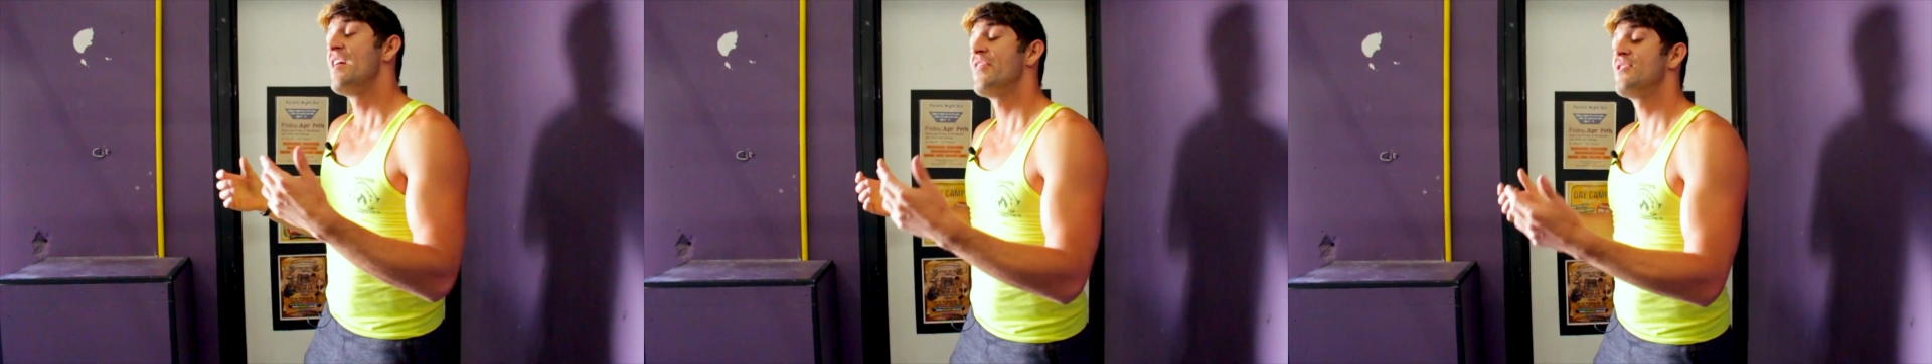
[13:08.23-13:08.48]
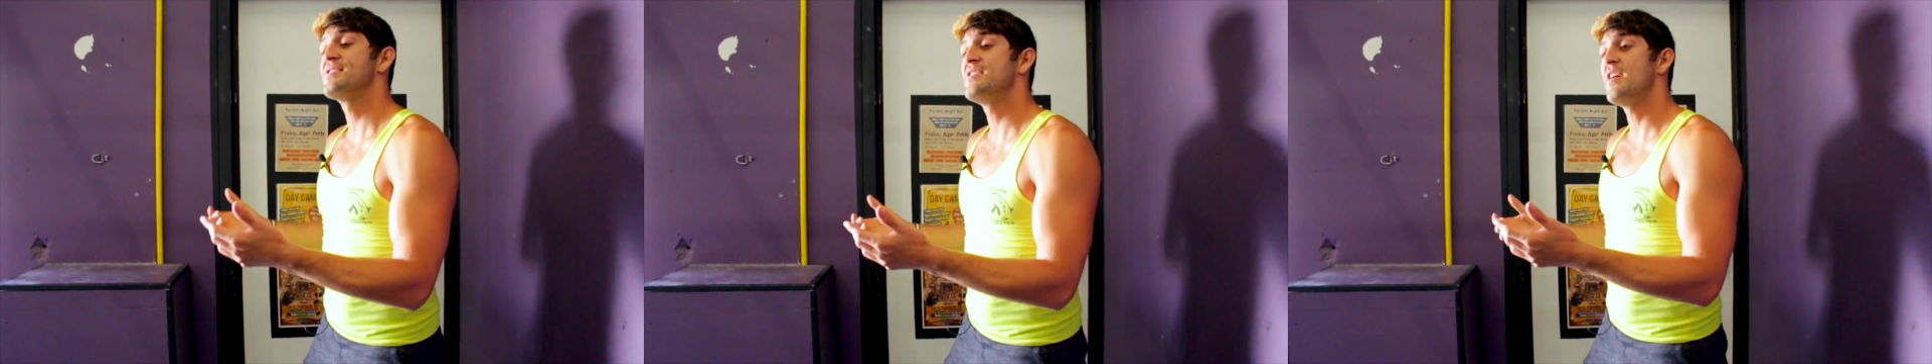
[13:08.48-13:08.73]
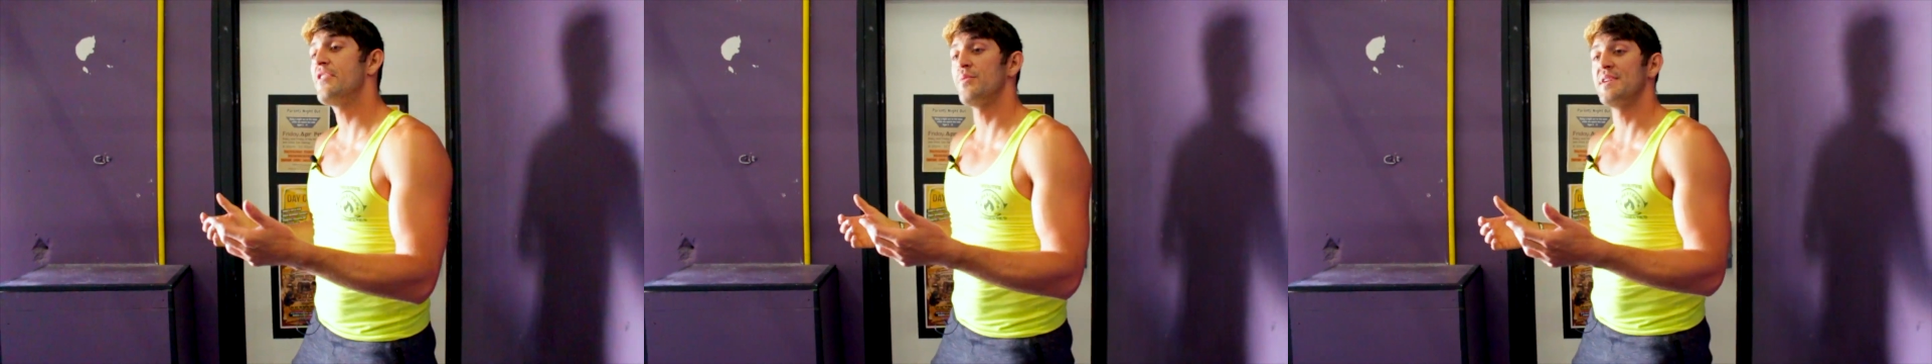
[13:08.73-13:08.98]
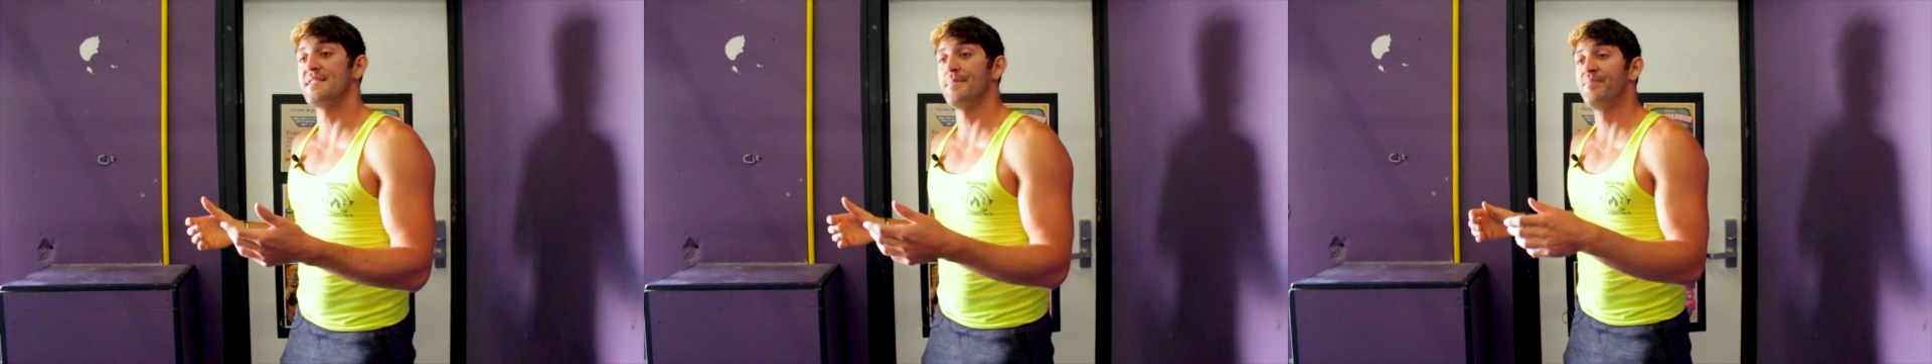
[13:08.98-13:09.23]
There's another
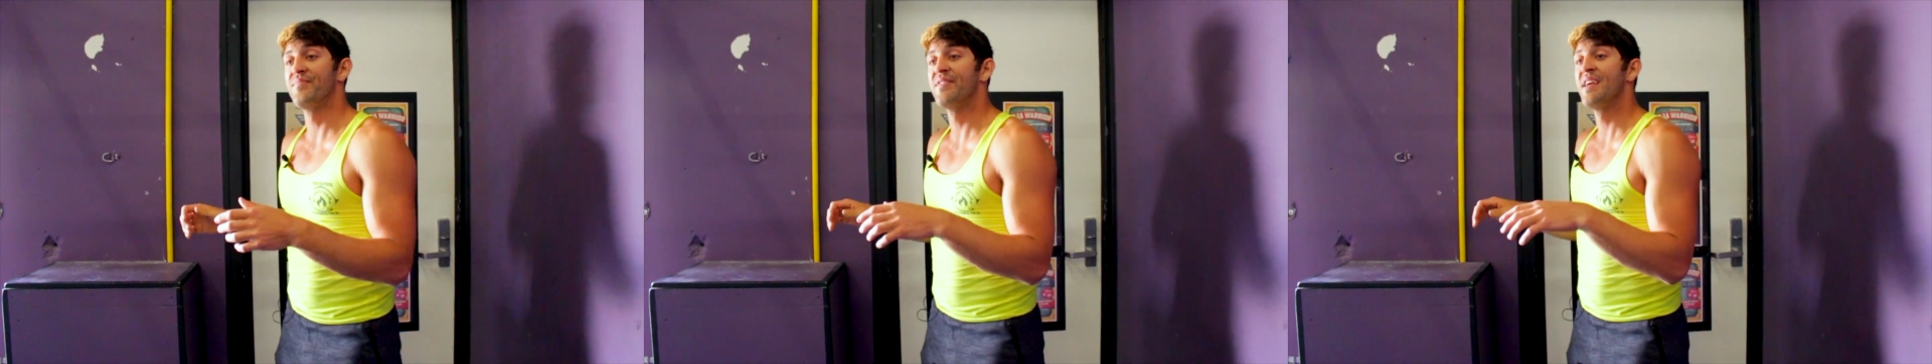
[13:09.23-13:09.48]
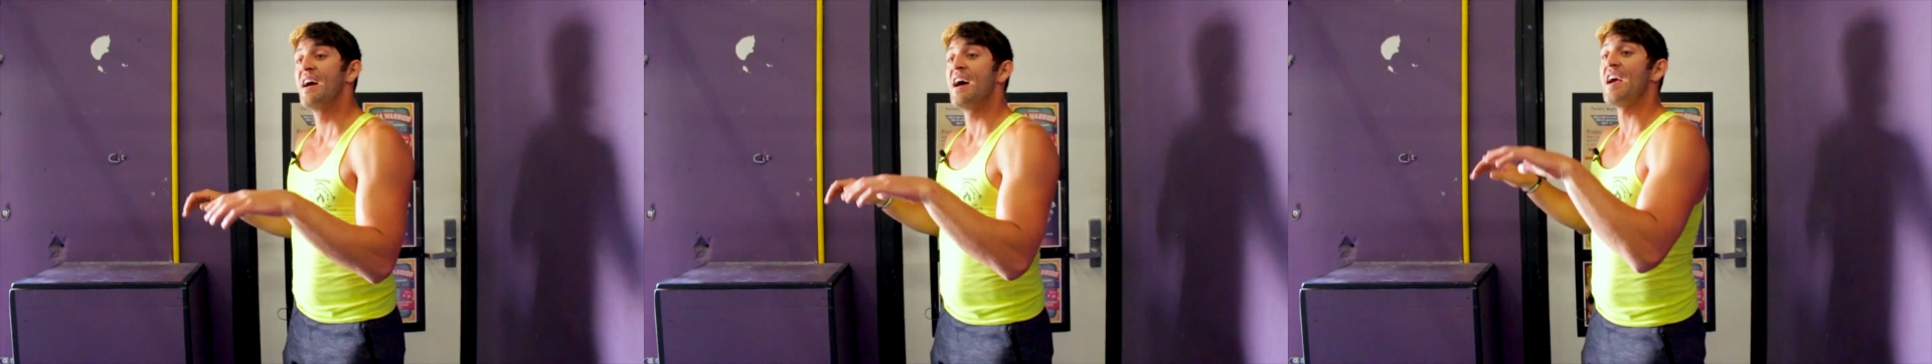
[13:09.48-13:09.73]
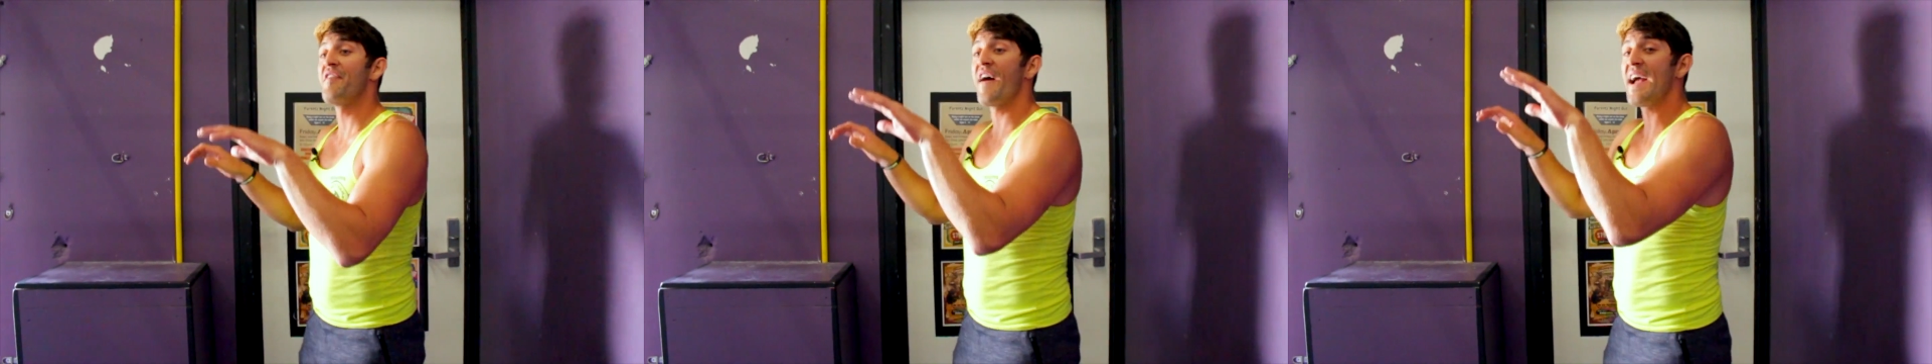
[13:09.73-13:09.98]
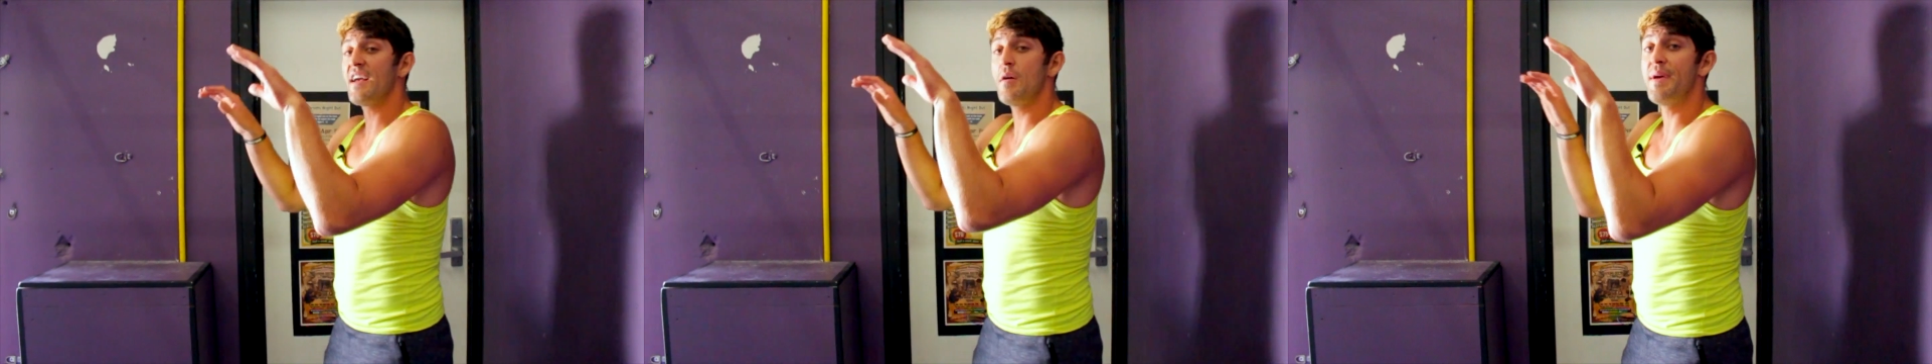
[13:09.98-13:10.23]
reason. If
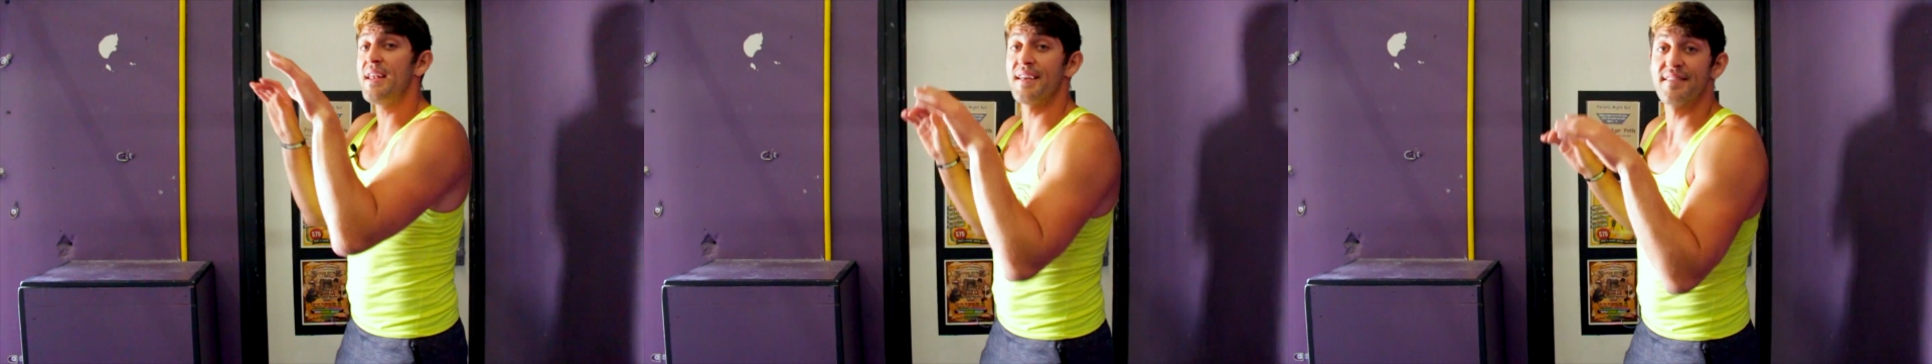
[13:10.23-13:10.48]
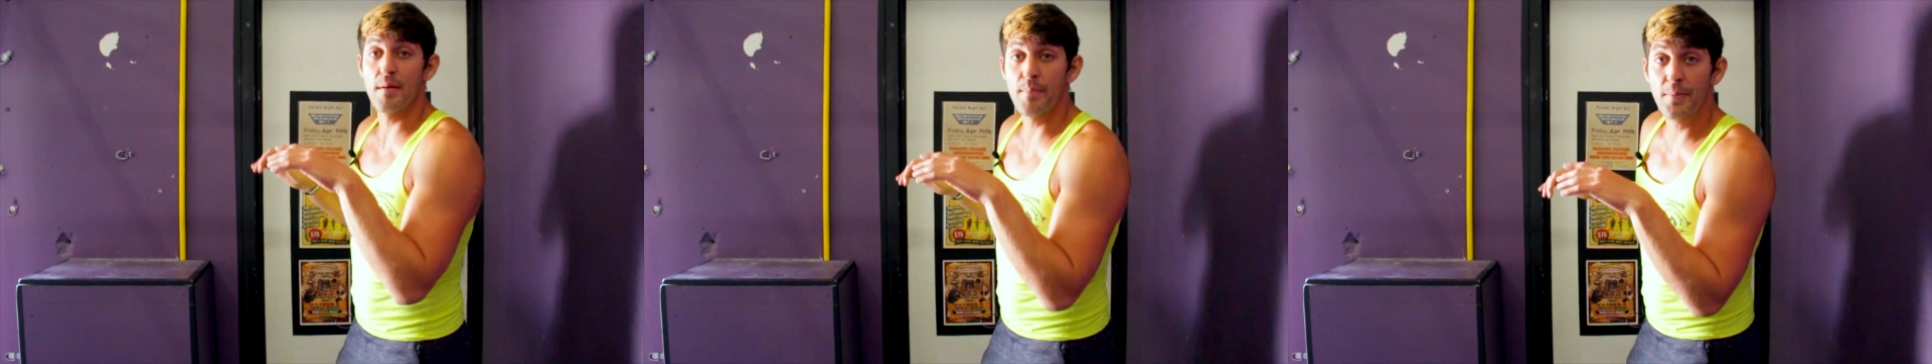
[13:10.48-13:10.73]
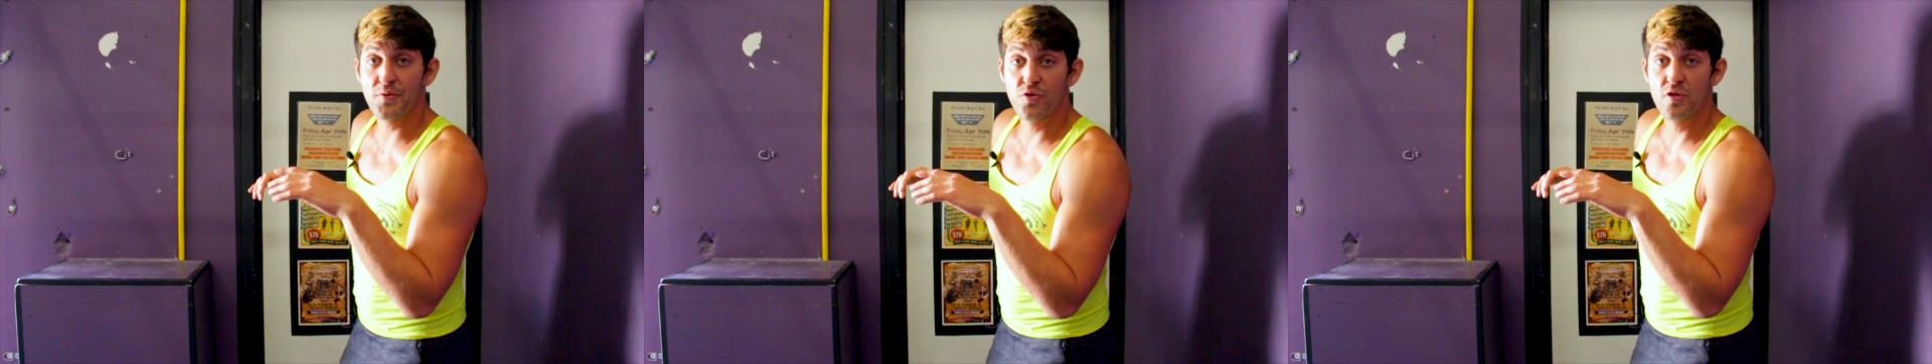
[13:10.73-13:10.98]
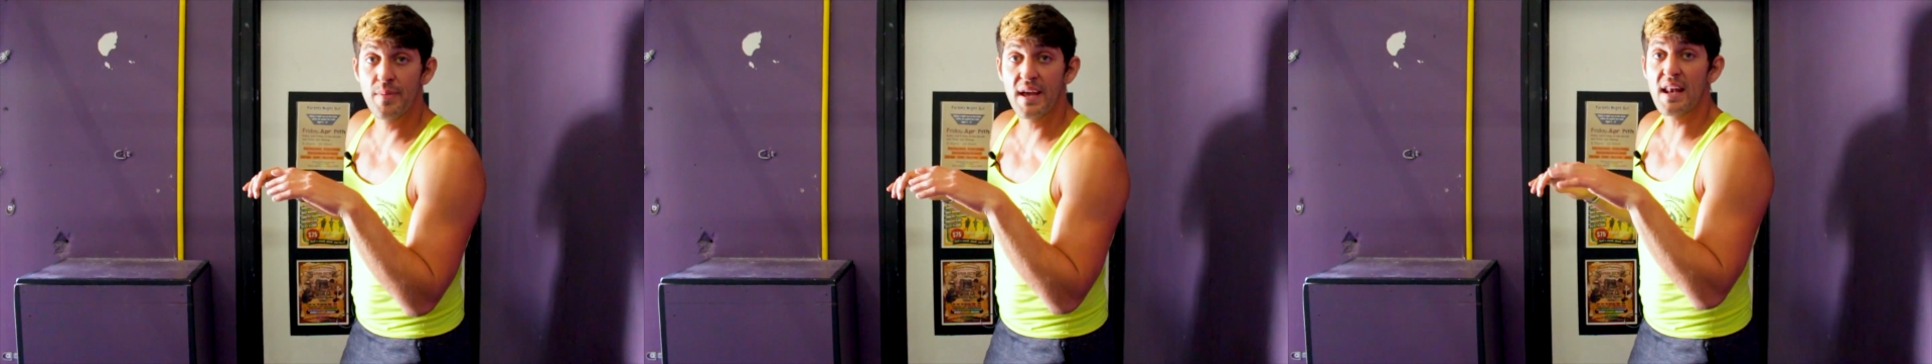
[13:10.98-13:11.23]
I come in, as some people do
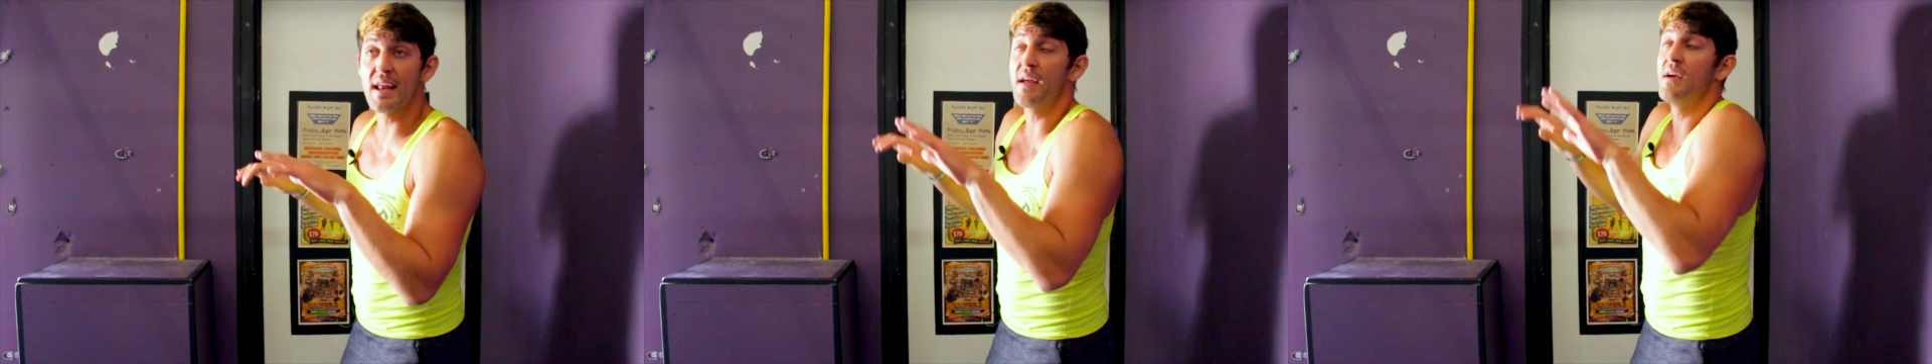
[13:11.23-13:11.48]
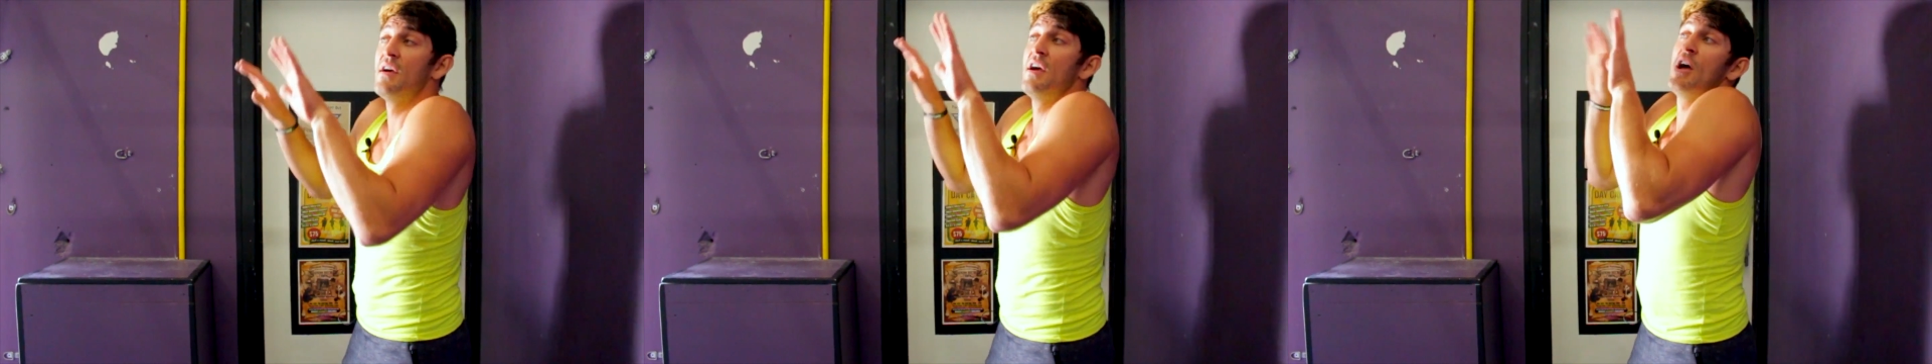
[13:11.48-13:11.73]
in the beginning,